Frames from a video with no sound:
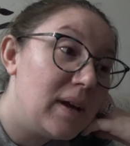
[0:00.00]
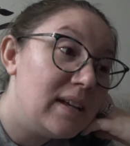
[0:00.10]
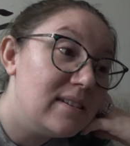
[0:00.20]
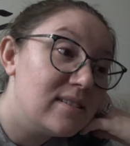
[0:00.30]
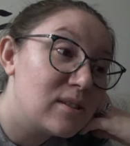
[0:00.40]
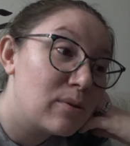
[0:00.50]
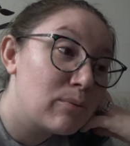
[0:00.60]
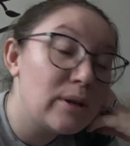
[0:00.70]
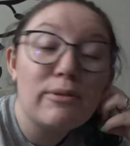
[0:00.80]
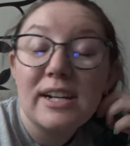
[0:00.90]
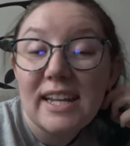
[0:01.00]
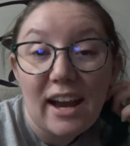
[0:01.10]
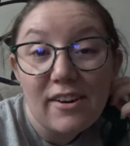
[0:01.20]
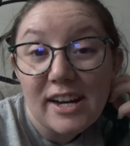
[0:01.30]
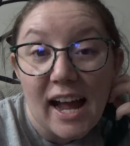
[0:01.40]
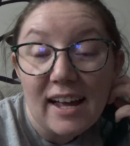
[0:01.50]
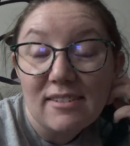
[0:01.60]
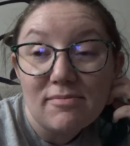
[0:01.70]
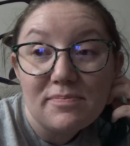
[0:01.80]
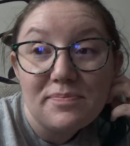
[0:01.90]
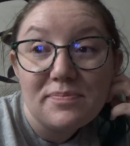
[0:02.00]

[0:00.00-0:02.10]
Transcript: is reread Carry On.